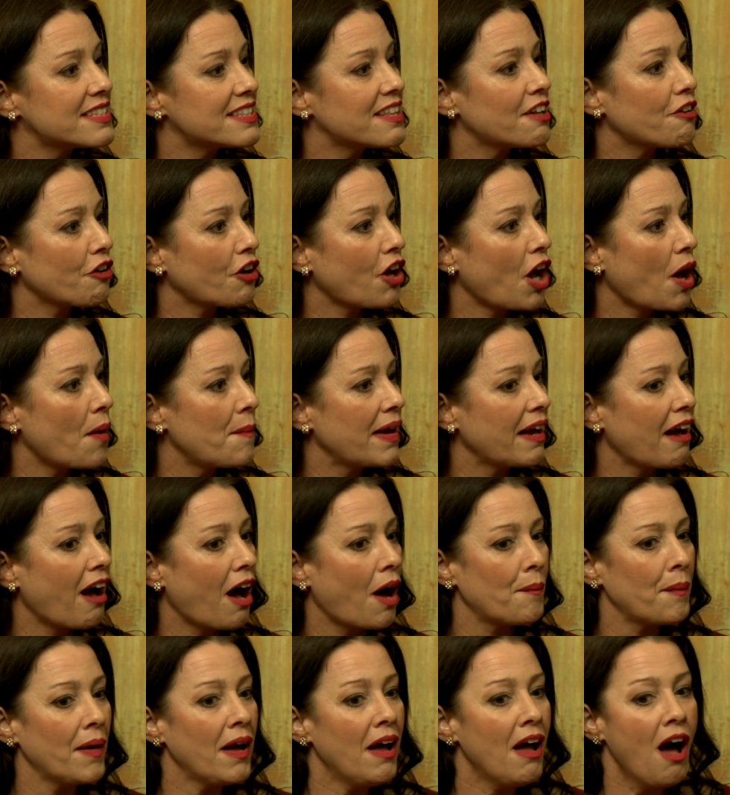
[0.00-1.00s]
that are coming
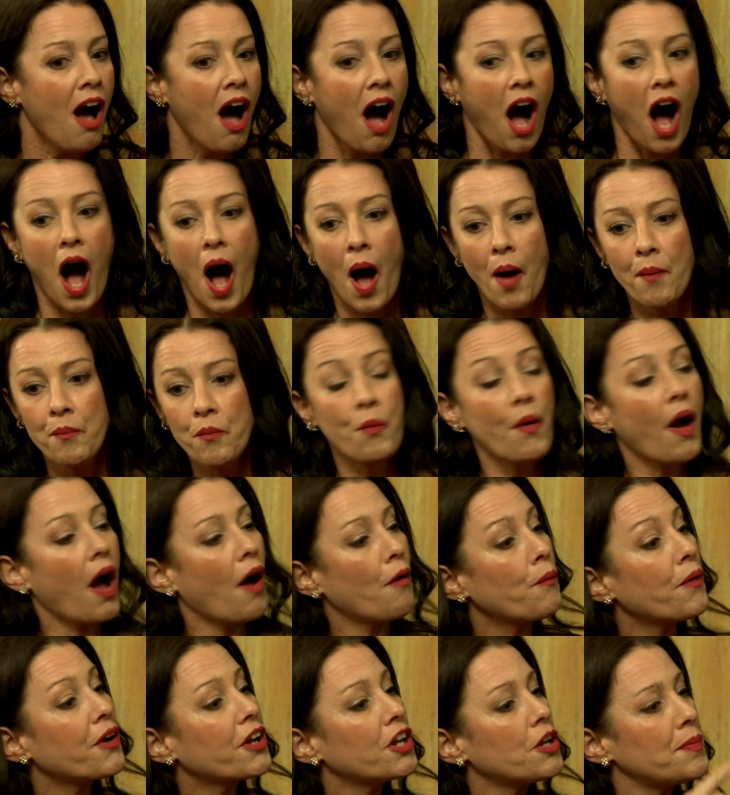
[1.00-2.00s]
up.
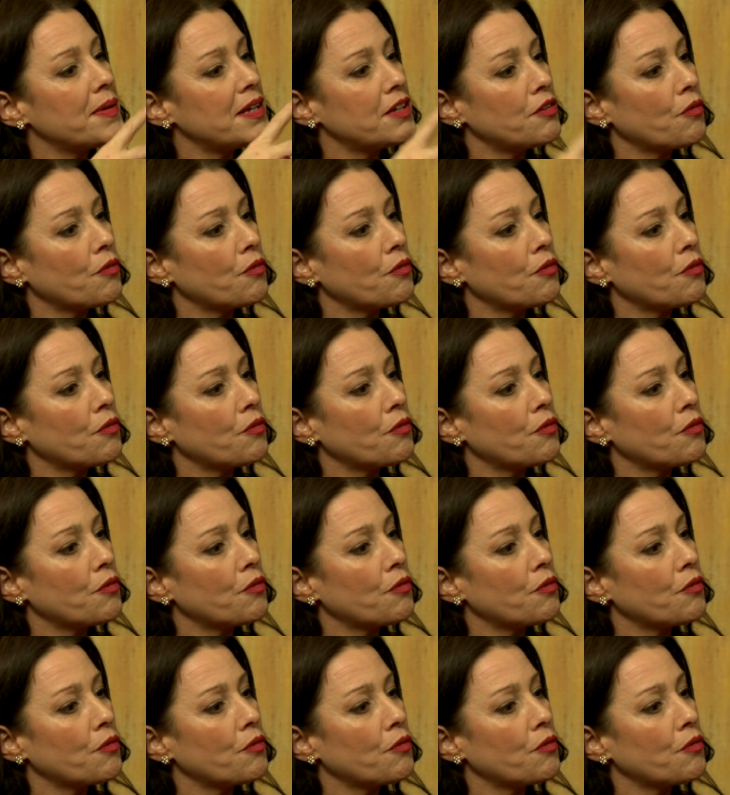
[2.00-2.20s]
We're going